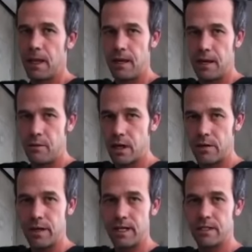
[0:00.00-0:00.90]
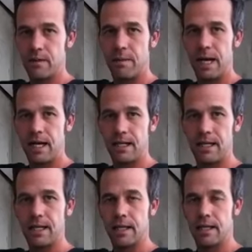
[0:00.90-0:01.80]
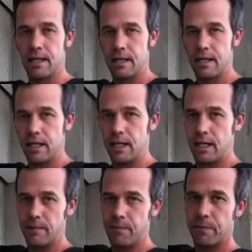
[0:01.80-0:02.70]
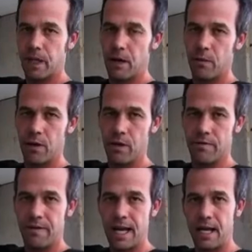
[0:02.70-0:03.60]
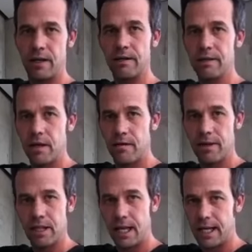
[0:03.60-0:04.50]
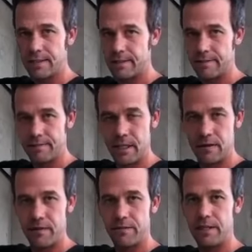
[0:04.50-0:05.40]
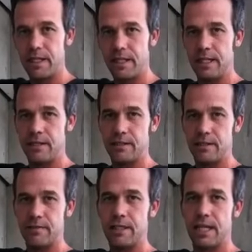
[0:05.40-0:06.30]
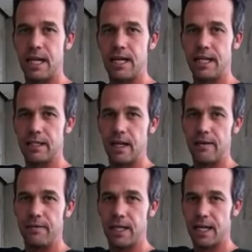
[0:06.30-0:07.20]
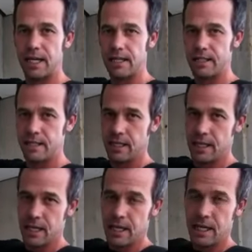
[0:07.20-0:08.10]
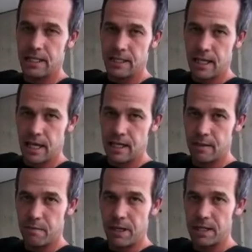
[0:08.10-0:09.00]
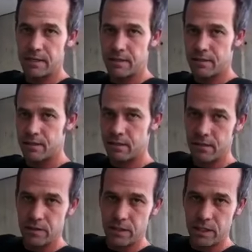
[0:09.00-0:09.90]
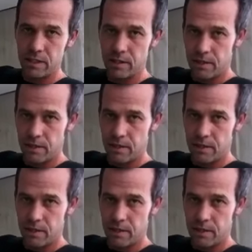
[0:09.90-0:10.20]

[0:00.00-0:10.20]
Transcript: you know, recreational paddling. Um, and what we found over the last 10 or 15 years of designing life jackets is that the best solution